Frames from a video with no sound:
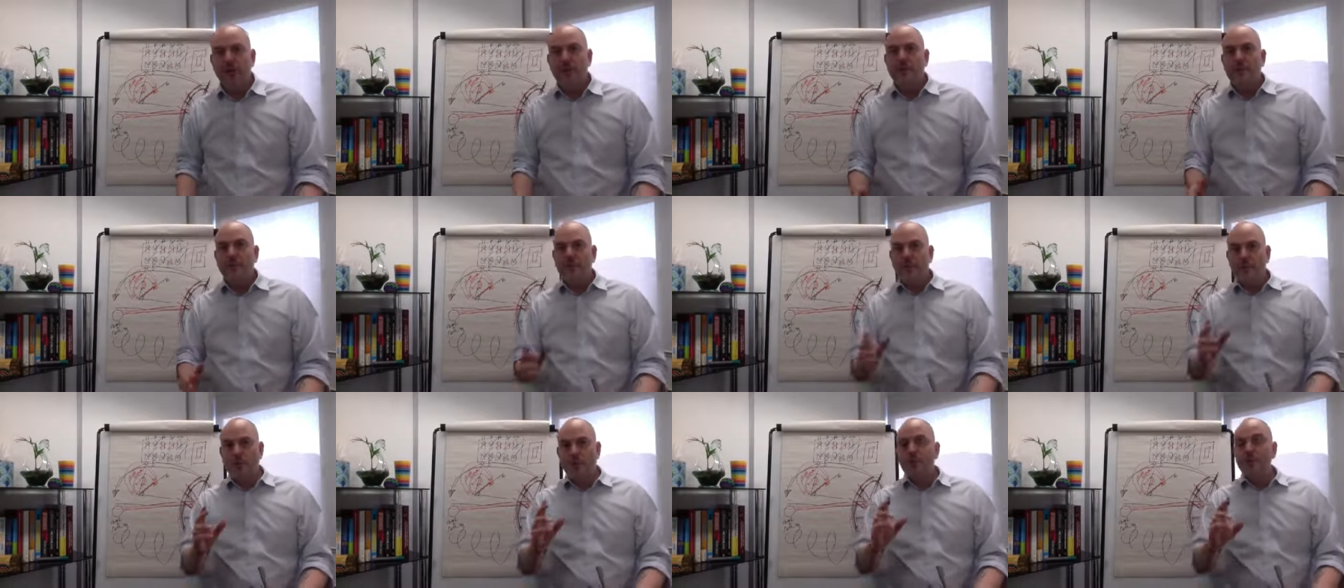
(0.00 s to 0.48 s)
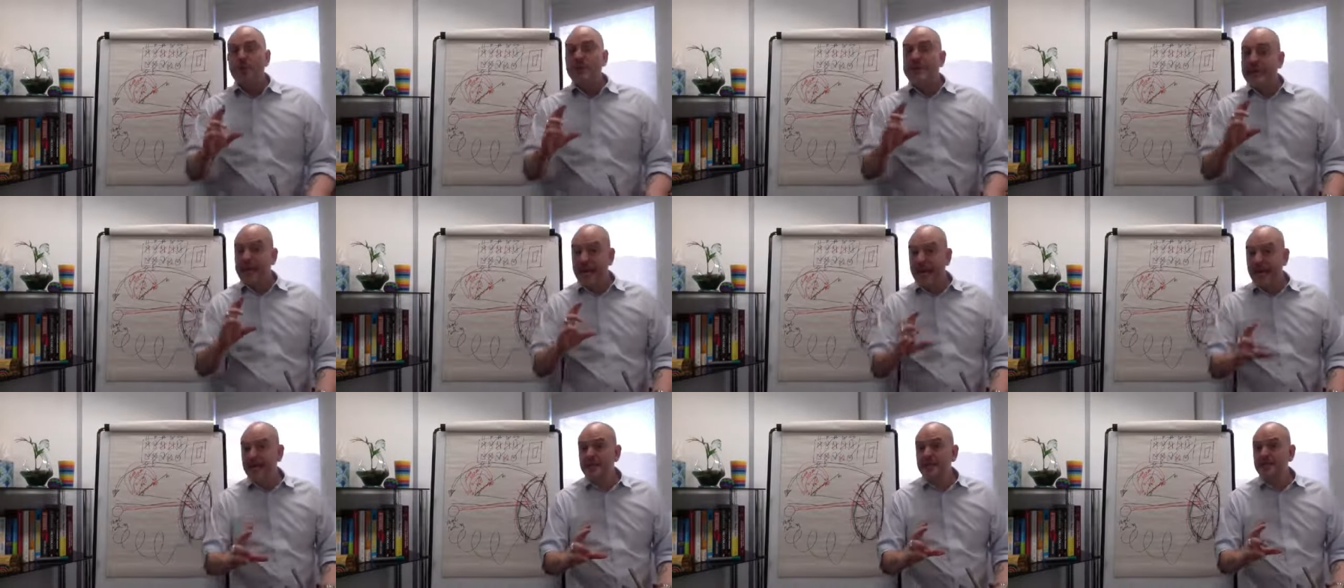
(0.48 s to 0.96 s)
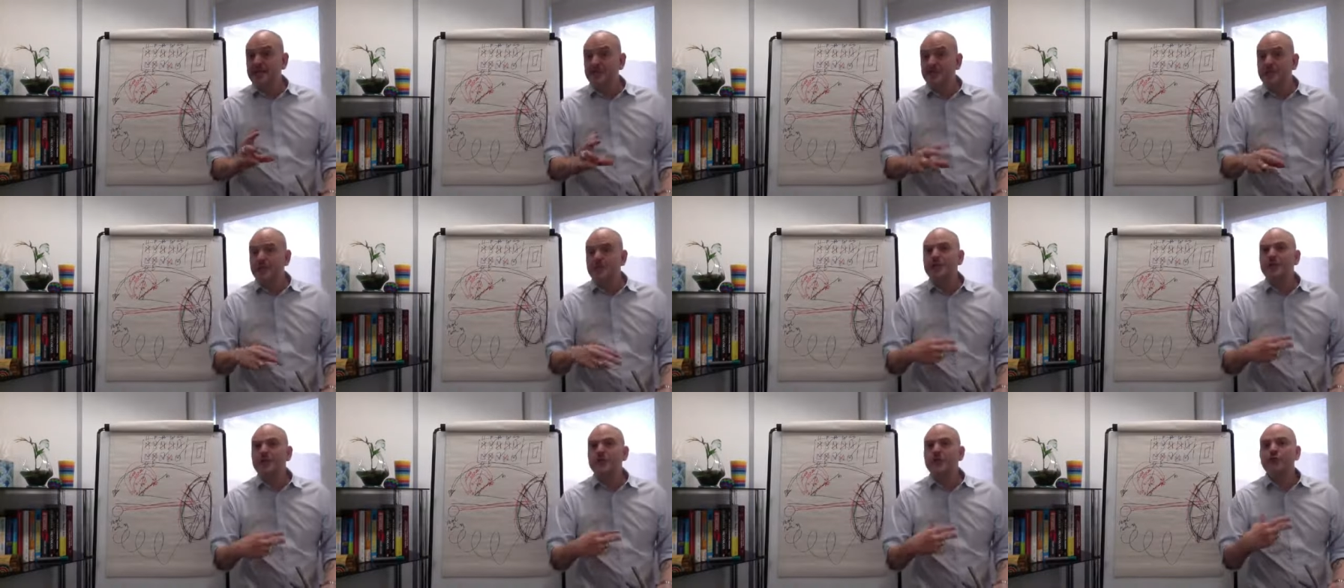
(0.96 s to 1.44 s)
But what we can do is
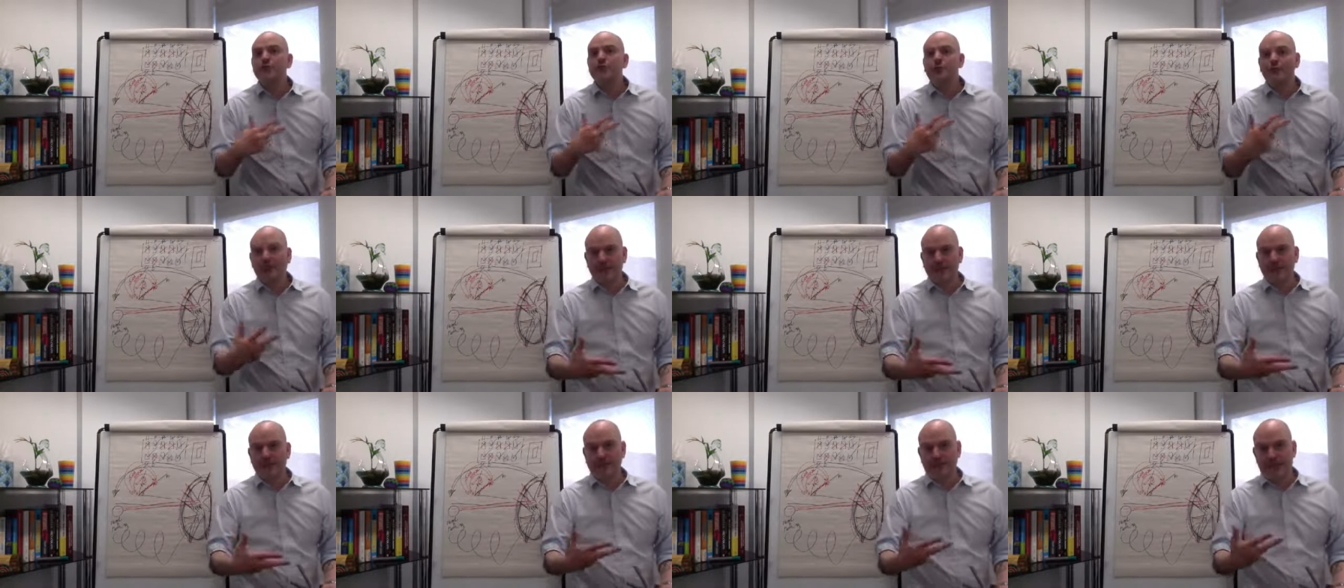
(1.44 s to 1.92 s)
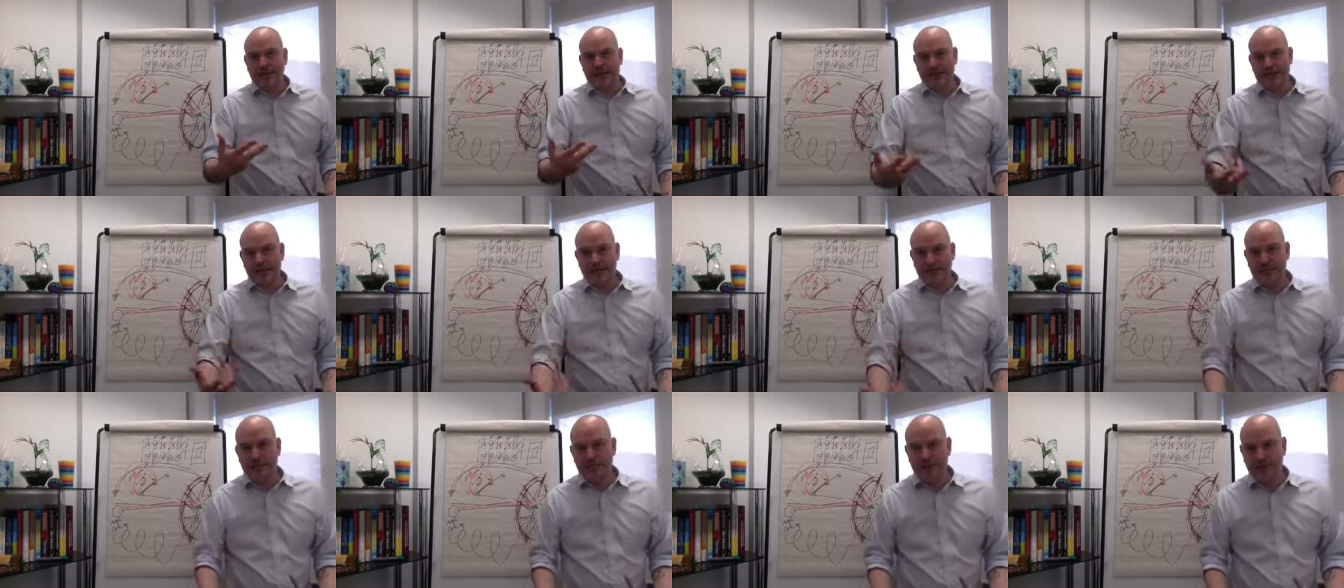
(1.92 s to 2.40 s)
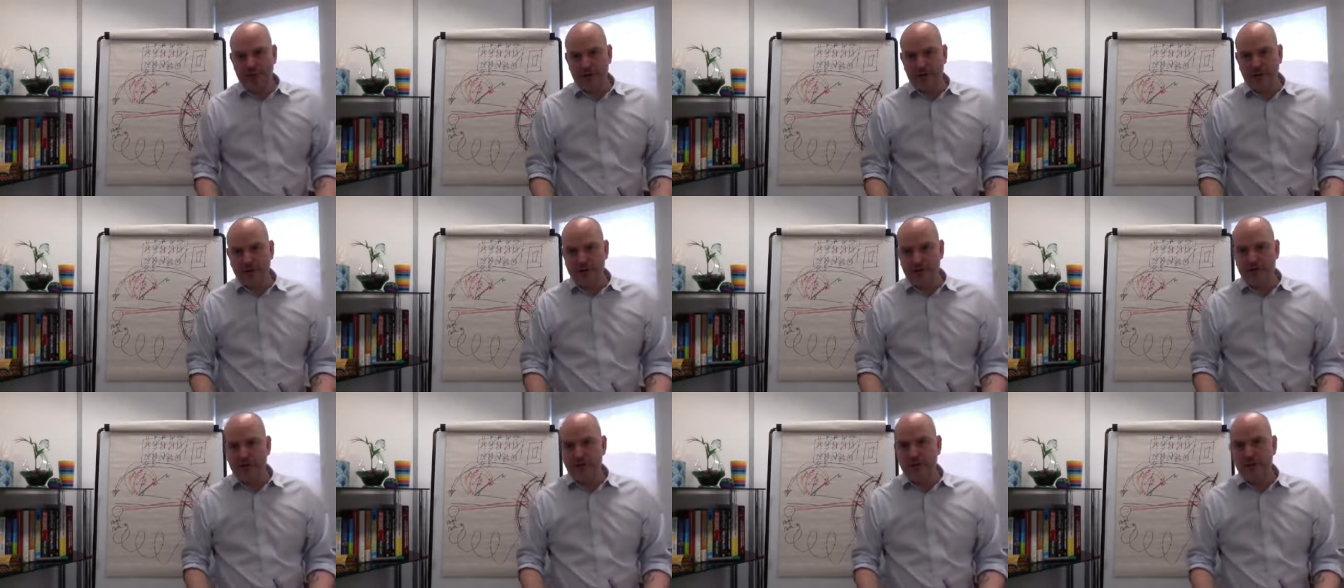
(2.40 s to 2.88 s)
we can regulate our
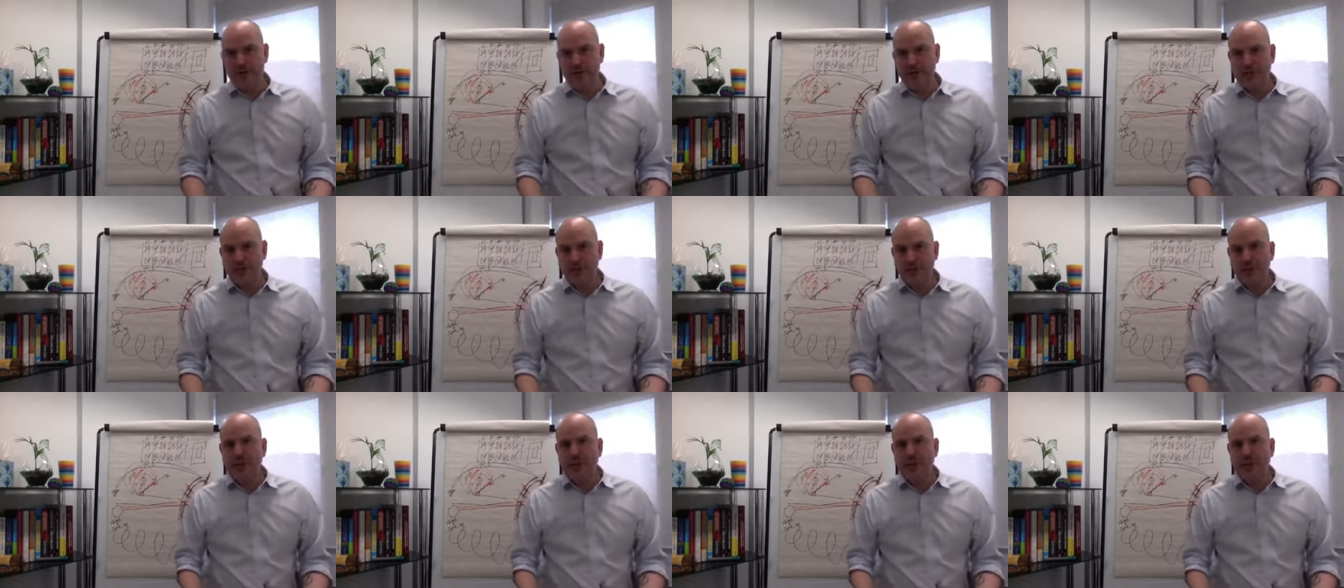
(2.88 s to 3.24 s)
emotions.